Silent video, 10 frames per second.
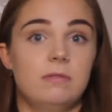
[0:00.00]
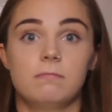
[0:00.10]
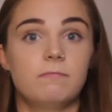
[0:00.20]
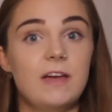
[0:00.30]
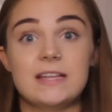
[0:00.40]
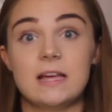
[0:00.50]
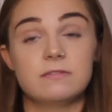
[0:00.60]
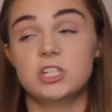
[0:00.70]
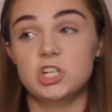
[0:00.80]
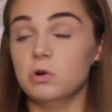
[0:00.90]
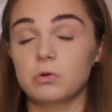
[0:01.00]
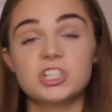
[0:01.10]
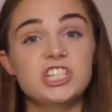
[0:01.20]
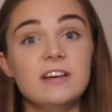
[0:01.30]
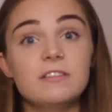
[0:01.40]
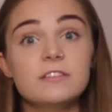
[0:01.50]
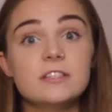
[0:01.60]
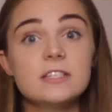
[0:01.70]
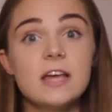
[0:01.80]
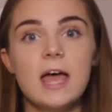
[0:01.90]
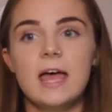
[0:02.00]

vets have to do long shifts